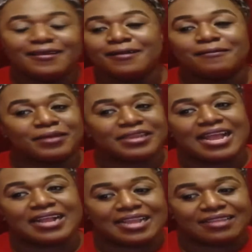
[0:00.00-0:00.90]
But
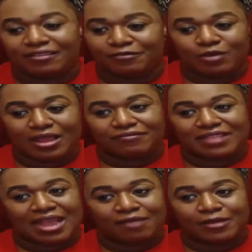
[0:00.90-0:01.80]
yeah, guys, if you have
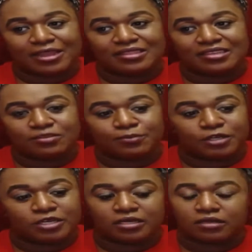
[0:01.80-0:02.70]
not read this
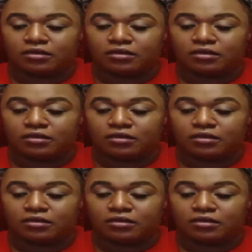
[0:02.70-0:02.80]
book,